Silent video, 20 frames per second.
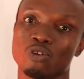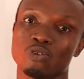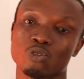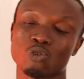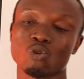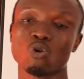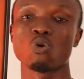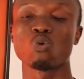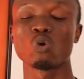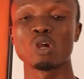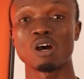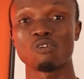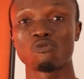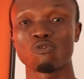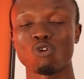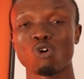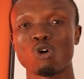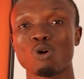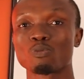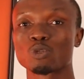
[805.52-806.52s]
So we
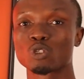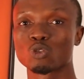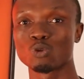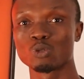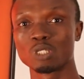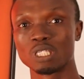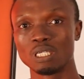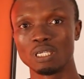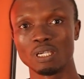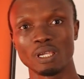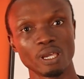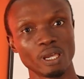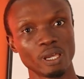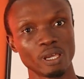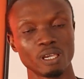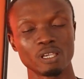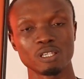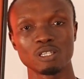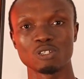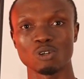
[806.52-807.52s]
have come to the
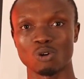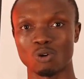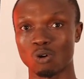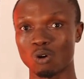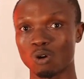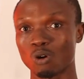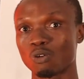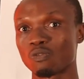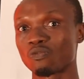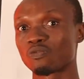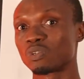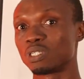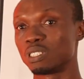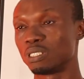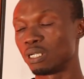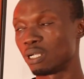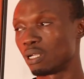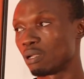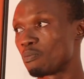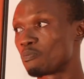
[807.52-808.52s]
end of
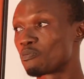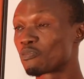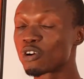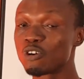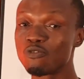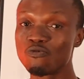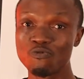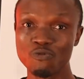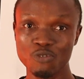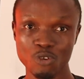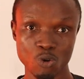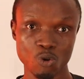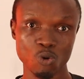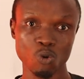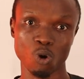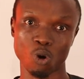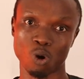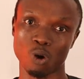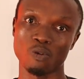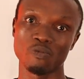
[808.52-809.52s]
the
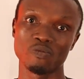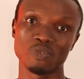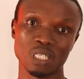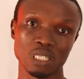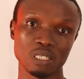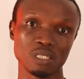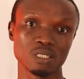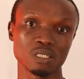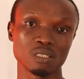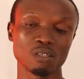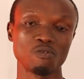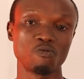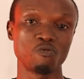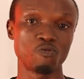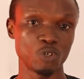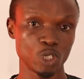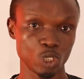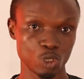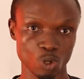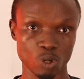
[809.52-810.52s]
preview of this
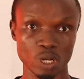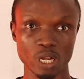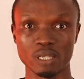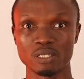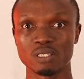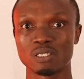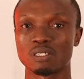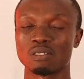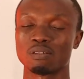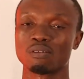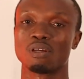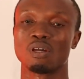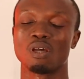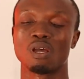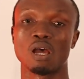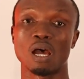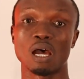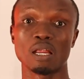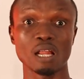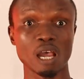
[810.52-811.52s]
video lesson,
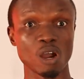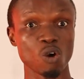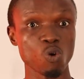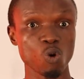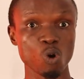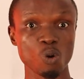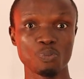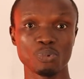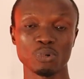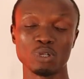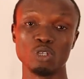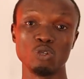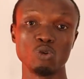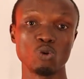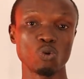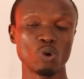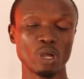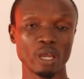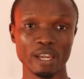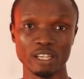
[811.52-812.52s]
and I hope
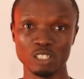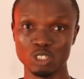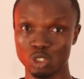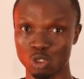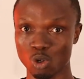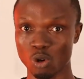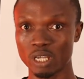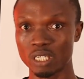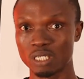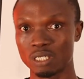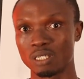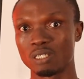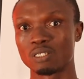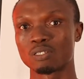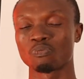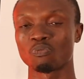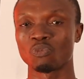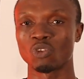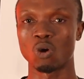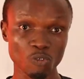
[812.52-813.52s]
you enjoyed
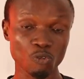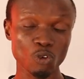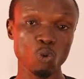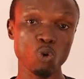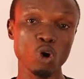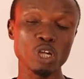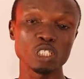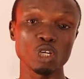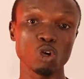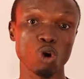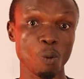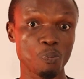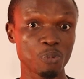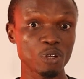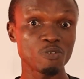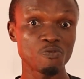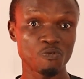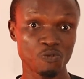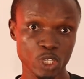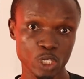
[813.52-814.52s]
it. If you want a
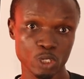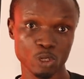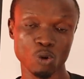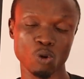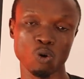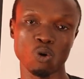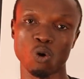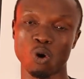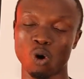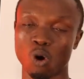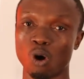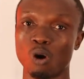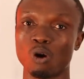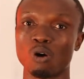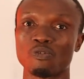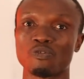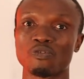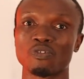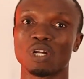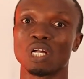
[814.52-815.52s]
complete video
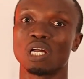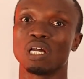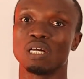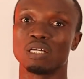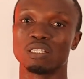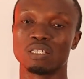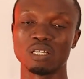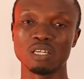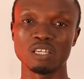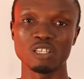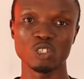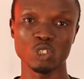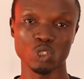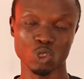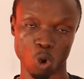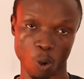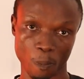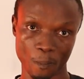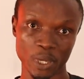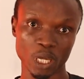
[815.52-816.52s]
of
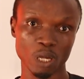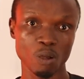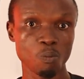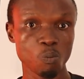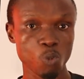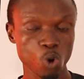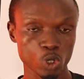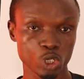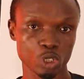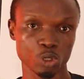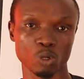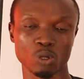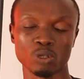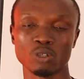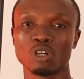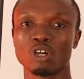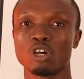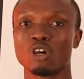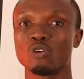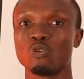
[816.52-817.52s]
this topic,
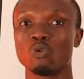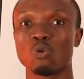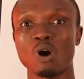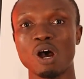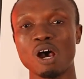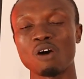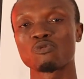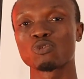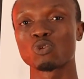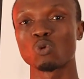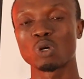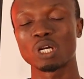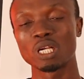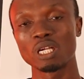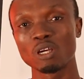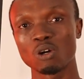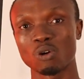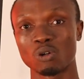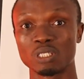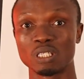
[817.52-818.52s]
motion, you have to
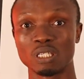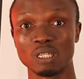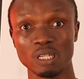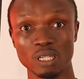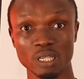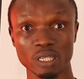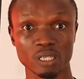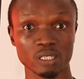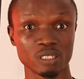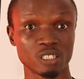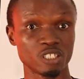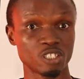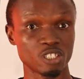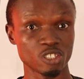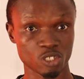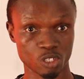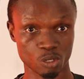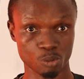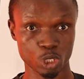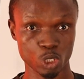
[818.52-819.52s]
click on the link in the
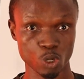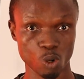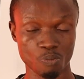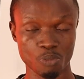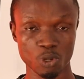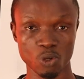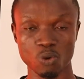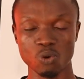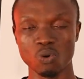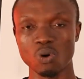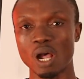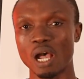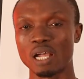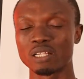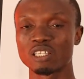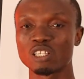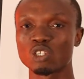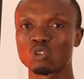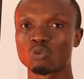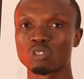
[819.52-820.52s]
description below,
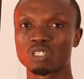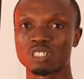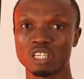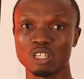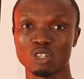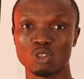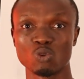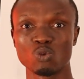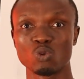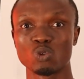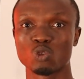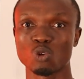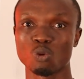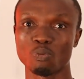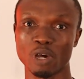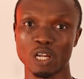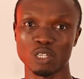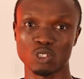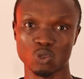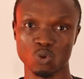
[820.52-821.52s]
and this will take you to
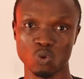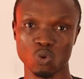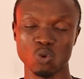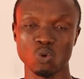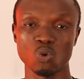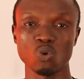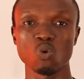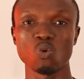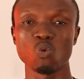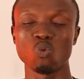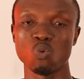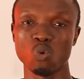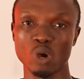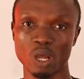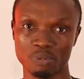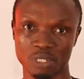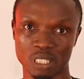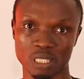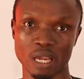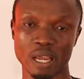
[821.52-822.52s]
my school
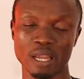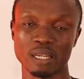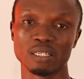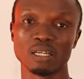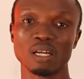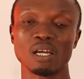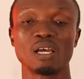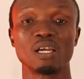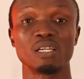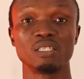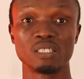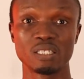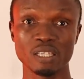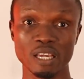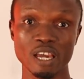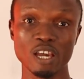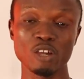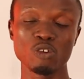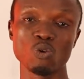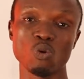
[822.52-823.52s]
website.
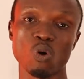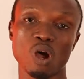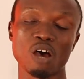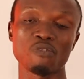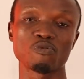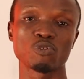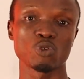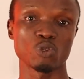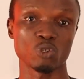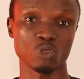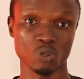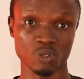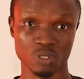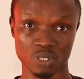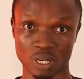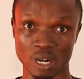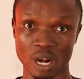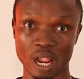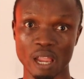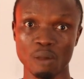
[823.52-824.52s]
There you have to
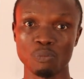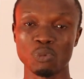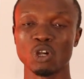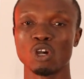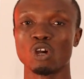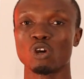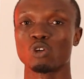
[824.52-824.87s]
subscribe